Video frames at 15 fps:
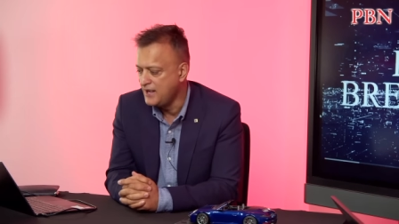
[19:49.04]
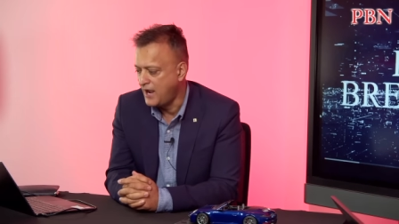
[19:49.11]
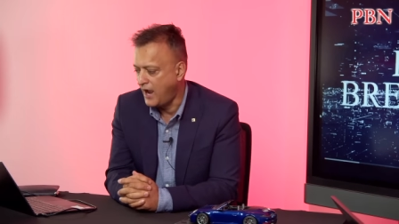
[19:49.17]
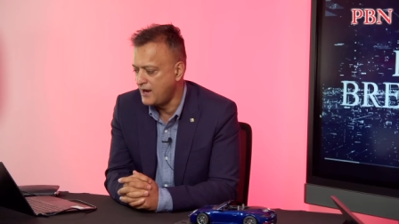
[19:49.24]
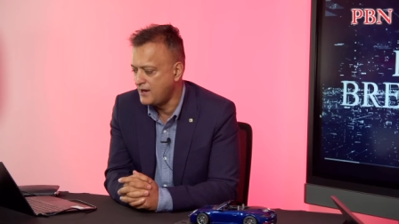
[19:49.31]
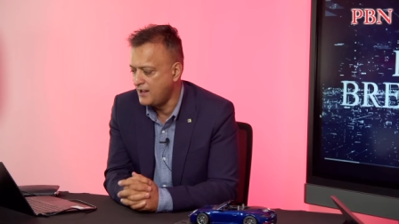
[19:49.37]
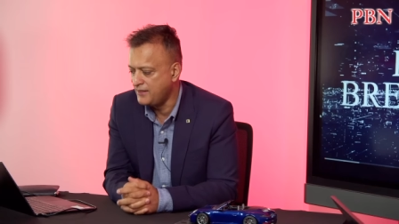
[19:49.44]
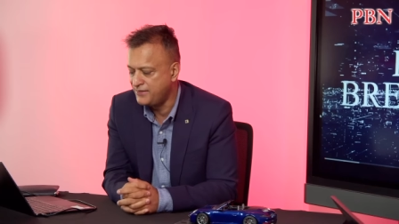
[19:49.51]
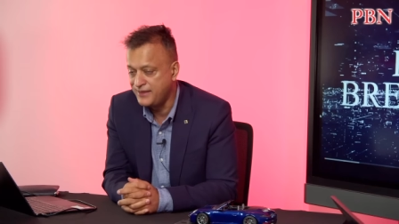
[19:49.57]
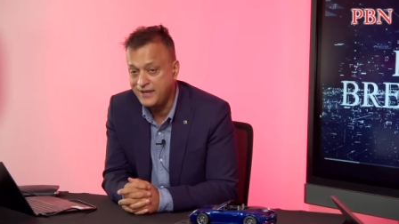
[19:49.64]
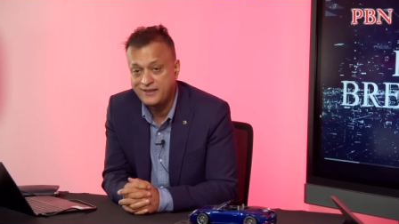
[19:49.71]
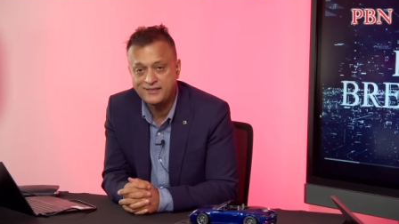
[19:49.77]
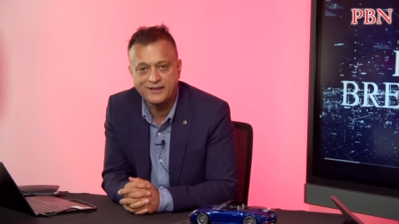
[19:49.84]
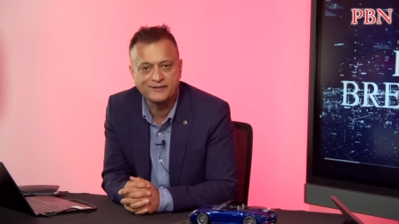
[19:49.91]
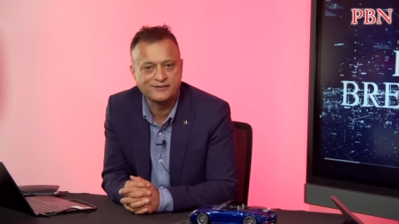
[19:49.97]
And I
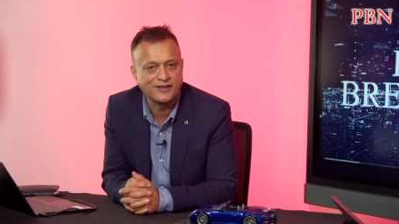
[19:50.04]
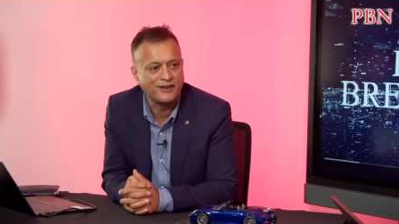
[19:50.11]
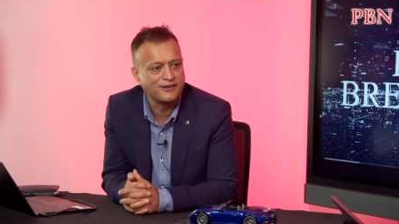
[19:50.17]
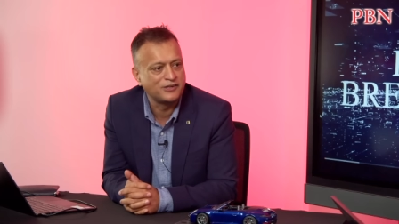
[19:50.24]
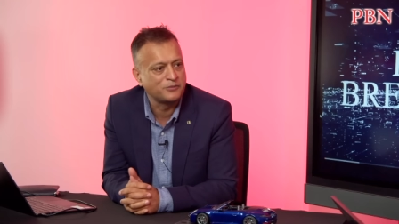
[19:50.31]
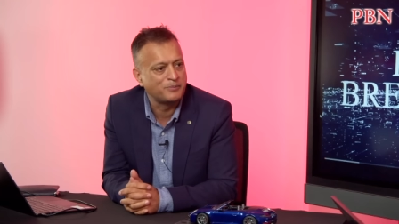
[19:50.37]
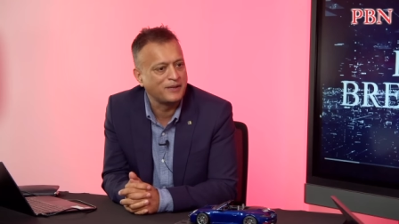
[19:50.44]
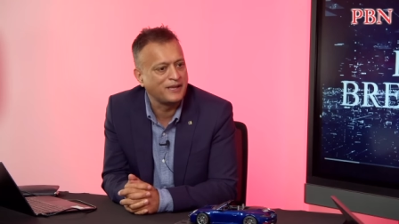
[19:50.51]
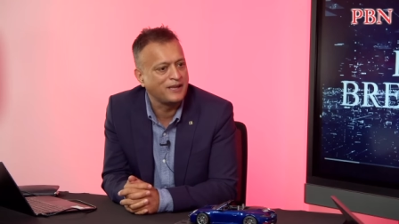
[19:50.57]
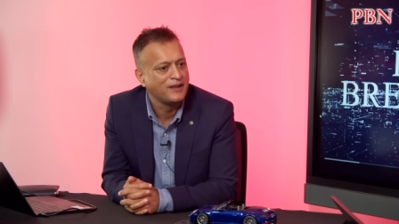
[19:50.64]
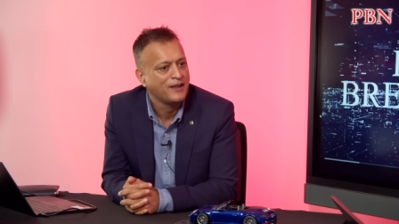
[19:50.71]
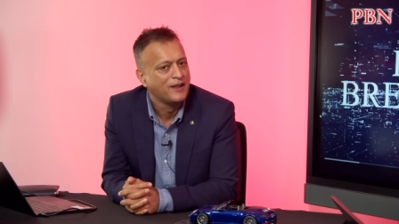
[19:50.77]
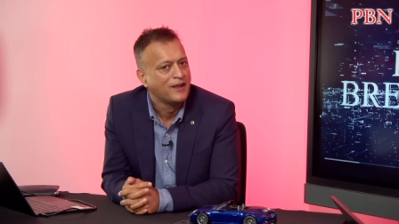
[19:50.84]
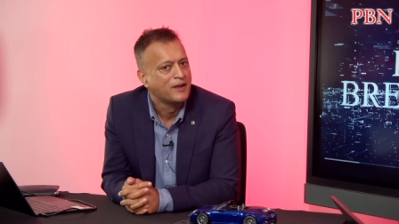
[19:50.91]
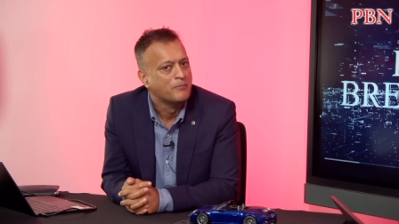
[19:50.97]
think there's going to be
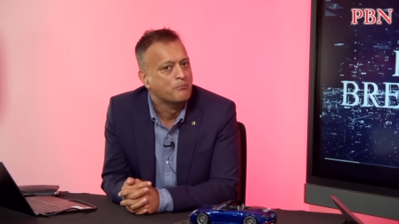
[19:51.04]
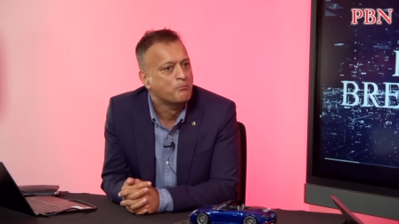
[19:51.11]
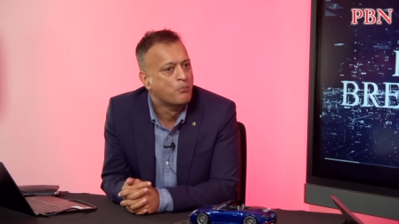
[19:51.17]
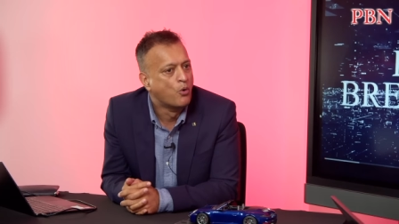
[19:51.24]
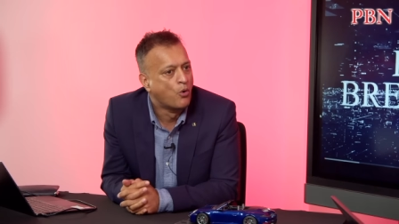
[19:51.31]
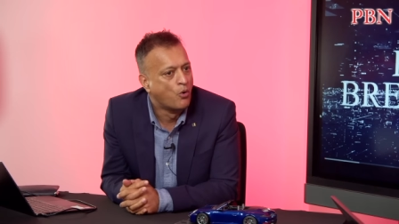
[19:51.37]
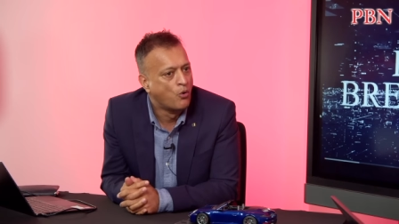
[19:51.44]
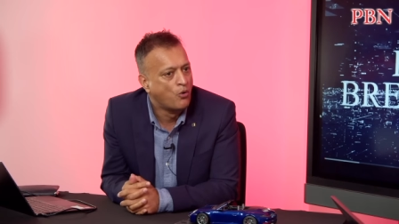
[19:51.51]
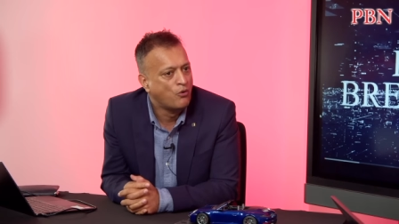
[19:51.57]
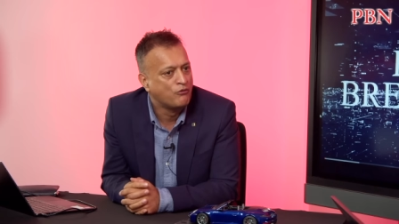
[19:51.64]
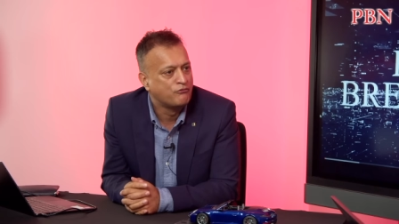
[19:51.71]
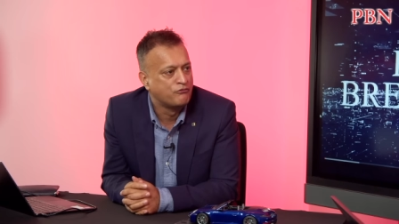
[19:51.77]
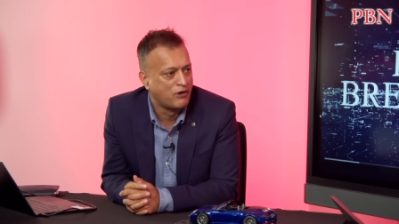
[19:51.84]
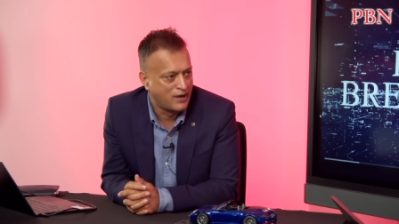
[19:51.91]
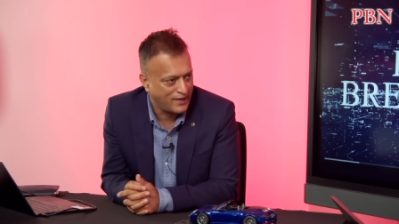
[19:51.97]
more
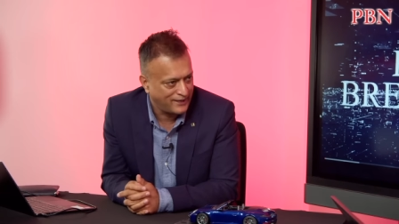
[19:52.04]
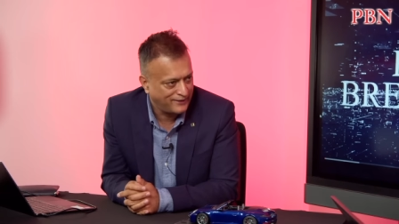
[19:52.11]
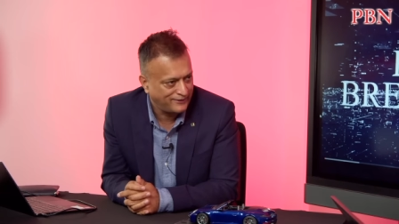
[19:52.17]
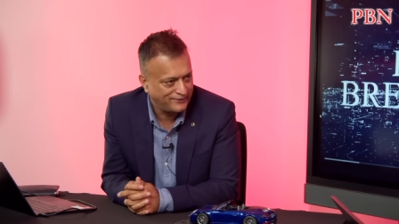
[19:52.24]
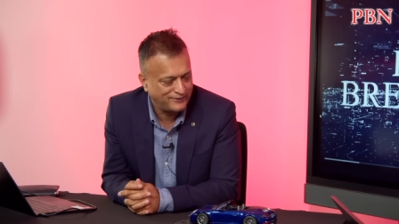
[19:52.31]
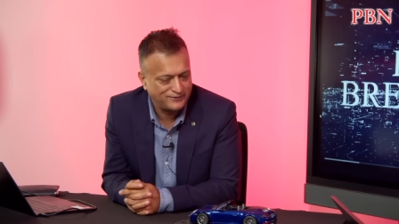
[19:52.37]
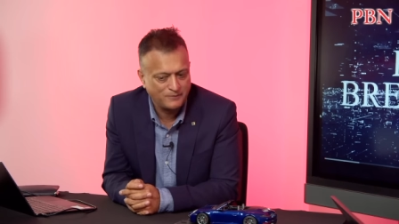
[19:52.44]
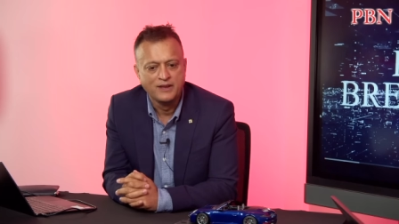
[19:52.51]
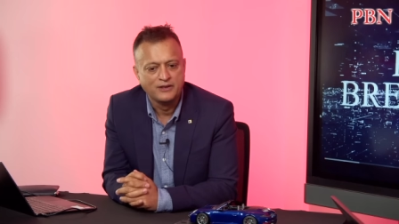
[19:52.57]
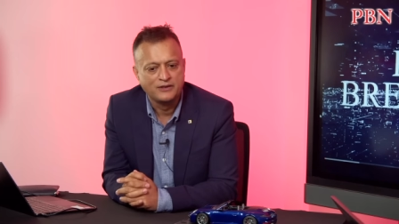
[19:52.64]
rights